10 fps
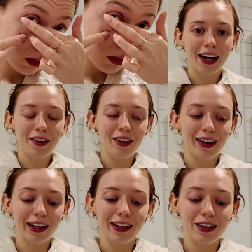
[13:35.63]
Now
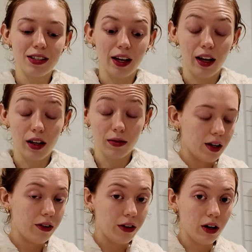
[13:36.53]
I can see.
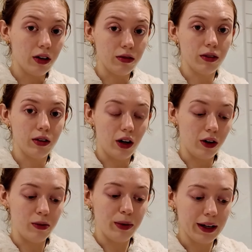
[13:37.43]
If you know, you
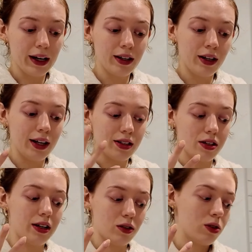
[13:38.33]
know, but getting an
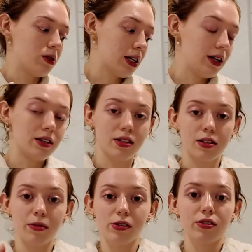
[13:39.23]
inside out contact lens
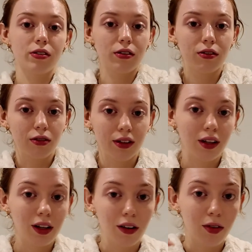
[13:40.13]
is the most
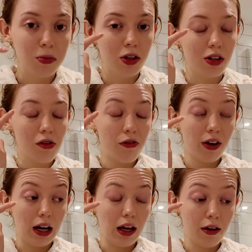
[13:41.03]
annoying thing ever because you can
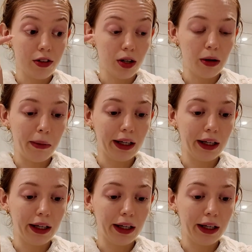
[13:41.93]
feel it every time you